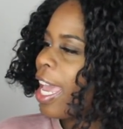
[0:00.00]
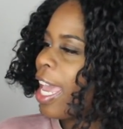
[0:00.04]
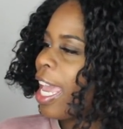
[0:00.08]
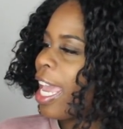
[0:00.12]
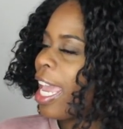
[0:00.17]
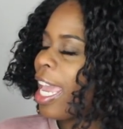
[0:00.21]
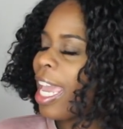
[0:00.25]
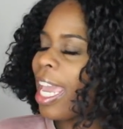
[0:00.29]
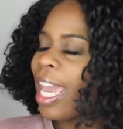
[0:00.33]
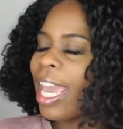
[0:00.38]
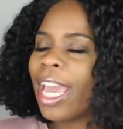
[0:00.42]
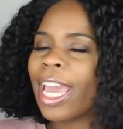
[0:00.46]

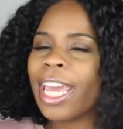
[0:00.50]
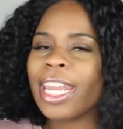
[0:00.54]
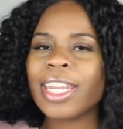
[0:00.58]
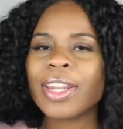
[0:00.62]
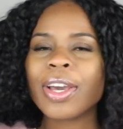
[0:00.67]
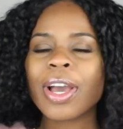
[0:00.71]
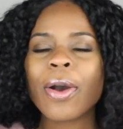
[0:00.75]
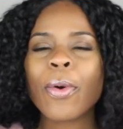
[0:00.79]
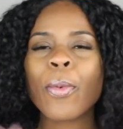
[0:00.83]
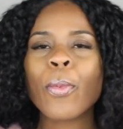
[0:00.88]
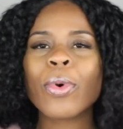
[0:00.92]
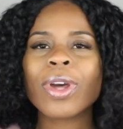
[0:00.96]
And
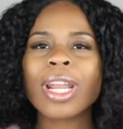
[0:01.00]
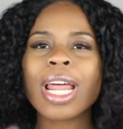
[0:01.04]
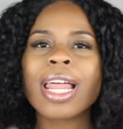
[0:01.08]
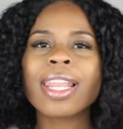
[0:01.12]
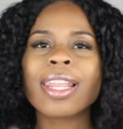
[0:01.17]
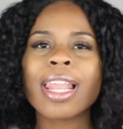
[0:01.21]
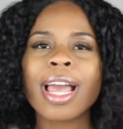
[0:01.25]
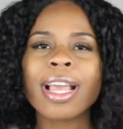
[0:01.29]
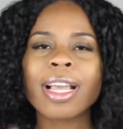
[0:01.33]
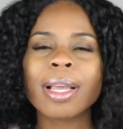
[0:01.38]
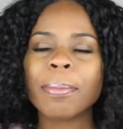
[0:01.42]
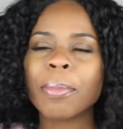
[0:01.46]
what I
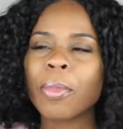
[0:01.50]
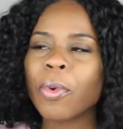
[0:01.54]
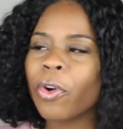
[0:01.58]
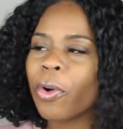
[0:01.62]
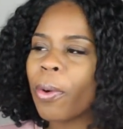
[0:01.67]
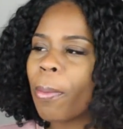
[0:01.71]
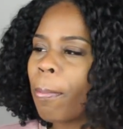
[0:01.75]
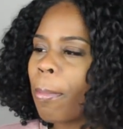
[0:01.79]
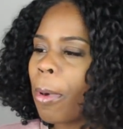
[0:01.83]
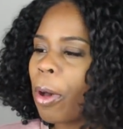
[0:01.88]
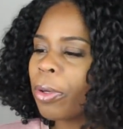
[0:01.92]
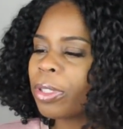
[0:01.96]
like
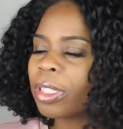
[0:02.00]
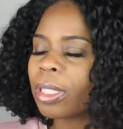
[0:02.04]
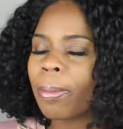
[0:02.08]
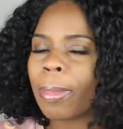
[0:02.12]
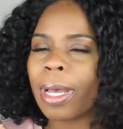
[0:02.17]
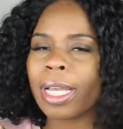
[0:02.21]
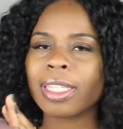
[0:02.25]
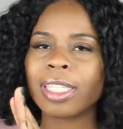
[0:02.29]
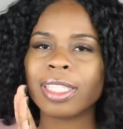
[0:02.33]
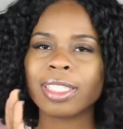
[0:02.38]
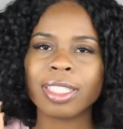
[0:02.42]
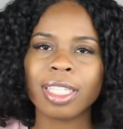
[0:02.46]
most
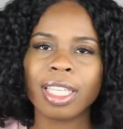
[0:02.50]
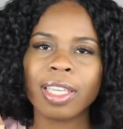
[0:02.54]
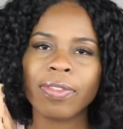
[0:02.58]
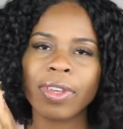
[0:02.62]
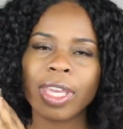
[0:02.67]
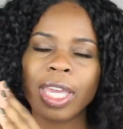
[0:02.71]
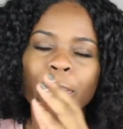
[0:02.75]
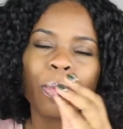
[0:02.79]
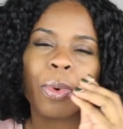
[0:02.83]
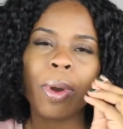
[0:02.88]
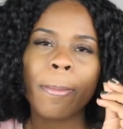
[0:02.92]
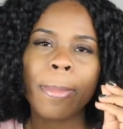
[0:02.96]
about this
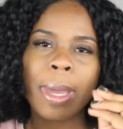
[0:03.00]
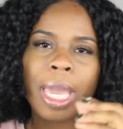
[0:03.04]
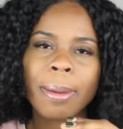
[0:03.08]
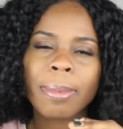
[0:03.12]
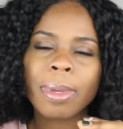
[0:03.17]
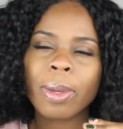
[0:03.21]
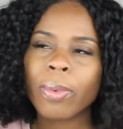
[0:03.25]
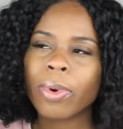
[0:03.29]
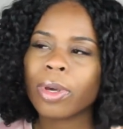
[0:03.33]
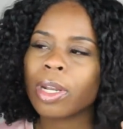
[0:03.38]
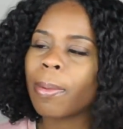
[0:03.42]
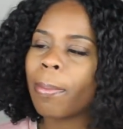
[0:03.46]
leave-in, what made
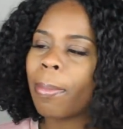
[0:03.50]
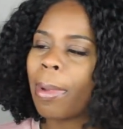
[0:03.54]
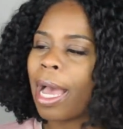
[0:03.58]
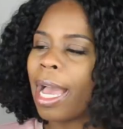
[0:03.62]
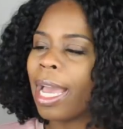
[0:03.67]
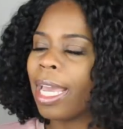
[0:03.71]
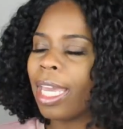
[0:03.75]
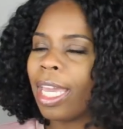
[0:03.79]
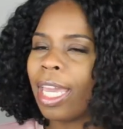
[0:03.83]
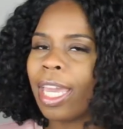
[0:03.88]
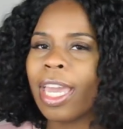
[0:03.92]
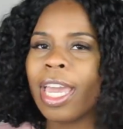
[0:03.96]
me want to
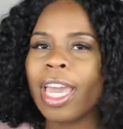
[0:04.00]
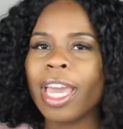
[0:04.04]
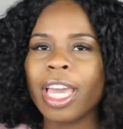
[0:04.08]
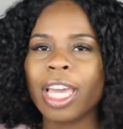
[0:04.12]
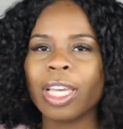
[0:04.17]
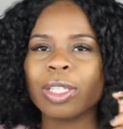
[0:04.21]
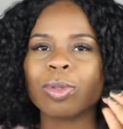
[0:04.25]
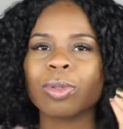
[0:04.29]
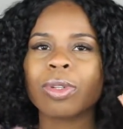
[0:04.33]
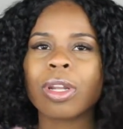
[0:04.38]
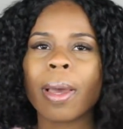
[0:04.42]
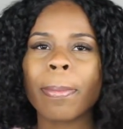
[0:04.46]
buy it,
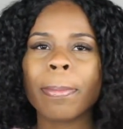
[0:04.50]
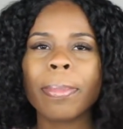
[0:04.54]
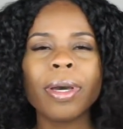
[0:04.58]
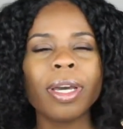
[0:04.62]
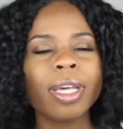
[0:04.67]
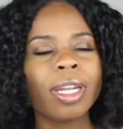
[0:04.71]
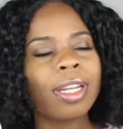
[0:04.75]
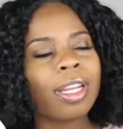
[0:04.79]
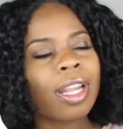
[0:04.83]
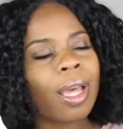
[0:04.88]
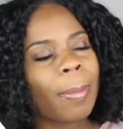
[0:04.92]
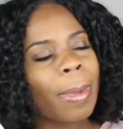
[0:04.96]
is when I
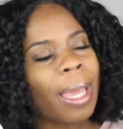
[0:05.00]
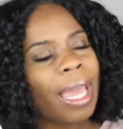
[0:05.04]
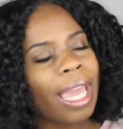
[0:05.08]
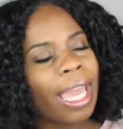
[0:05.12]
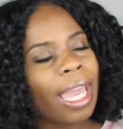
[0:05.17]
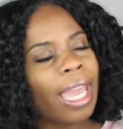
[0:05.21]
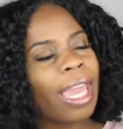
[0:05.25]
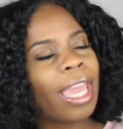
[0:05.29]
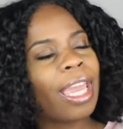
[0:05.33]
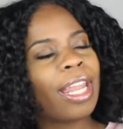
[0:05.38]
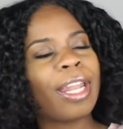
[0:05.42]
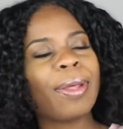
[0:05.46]
put it on my
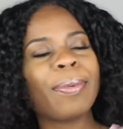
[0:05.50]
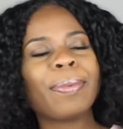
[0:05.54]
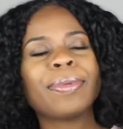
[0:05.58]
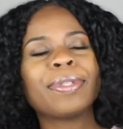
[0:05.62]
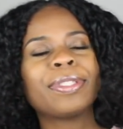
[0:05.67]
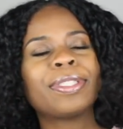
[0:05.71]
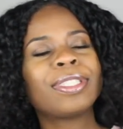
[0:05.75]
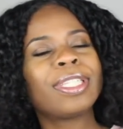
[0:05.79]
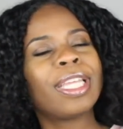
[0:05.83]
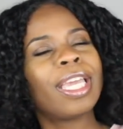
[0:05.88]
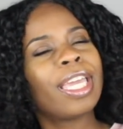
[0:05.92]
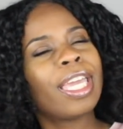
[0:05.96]
hand, it
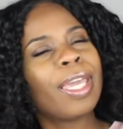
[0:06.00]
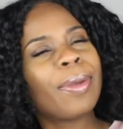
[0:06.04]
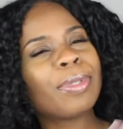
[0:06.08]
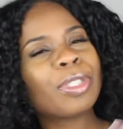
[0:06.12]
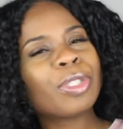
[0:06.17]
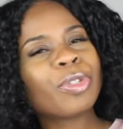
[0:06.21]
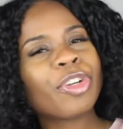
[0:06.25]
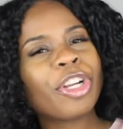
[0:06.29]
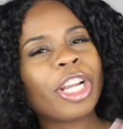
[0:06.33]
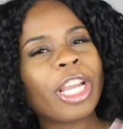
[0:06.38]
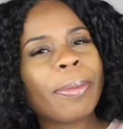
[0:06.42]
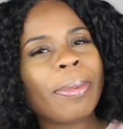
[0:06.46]
was thick, it
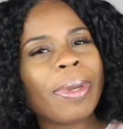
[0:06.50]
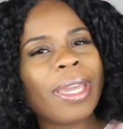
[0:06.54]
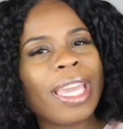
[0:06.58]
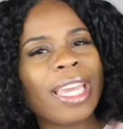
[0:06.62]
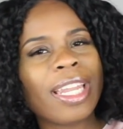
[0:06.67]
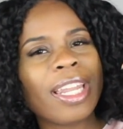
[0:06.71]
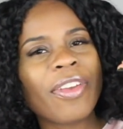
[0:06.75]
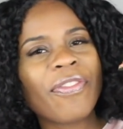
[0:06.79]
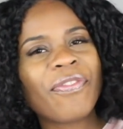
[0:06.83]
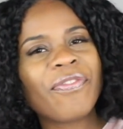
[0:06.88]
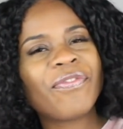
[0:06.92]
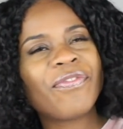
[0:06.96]
was creamy,
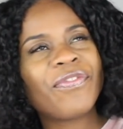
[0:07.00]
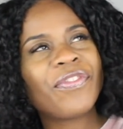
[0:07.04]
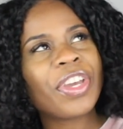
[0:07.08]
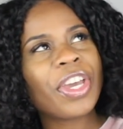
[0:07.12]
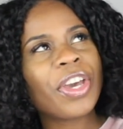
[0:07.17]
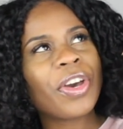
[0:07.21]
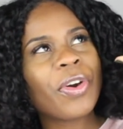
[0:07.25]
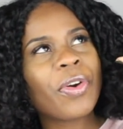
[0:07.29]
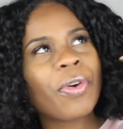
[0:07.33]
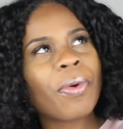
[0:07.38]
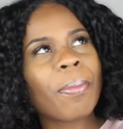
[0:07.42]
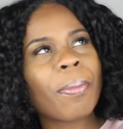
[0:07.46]
and it
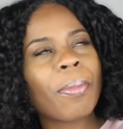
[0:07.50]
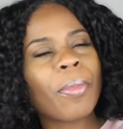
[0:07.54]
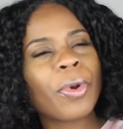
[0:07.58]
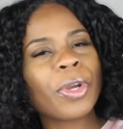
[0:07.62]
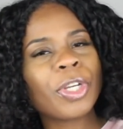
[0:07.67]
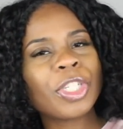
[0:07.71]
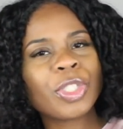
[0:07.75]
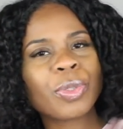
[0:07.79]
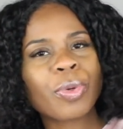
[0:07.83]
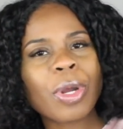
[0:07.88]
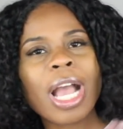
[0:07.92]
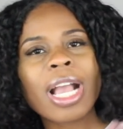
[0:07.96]
felt
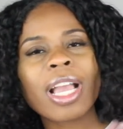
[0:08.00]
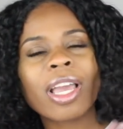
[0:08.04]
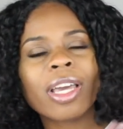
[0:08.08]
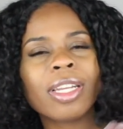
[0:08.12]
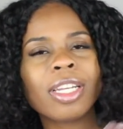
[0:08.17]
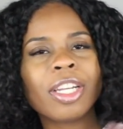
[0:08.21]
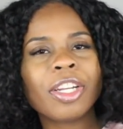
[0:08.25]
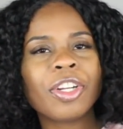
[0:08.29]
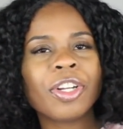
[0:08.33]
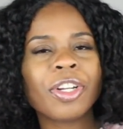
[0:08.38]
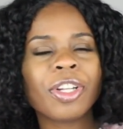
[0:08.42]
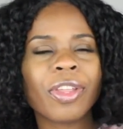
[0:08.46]
moisture. I can
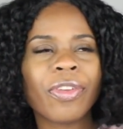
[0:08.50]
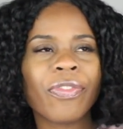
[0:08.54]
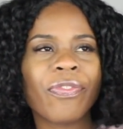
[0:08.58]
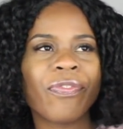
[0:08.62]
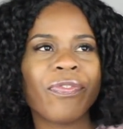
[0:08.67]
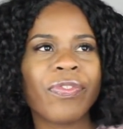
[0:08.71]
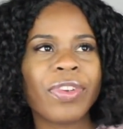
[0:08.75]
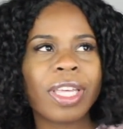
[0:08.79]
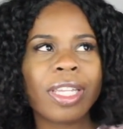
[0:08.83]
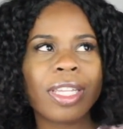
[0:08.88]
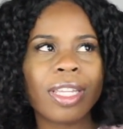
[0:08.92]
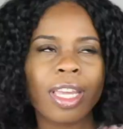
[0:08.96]
literally
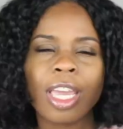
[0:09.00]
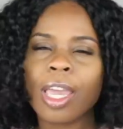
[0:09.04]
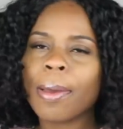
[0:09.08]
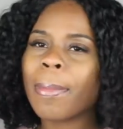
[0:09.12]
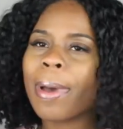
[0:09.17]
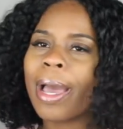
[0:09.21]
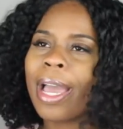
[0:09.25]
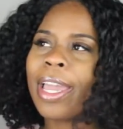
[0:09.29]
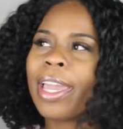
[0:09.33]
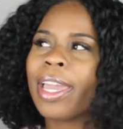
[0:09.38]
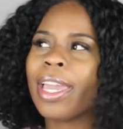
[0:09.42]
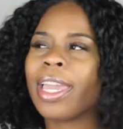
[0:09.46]
feel it in
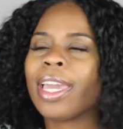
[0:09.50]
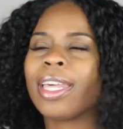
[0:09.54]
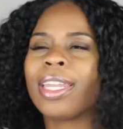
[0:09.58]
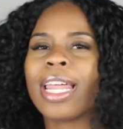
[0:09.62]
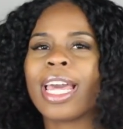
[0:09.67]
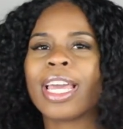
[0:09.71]
my hand.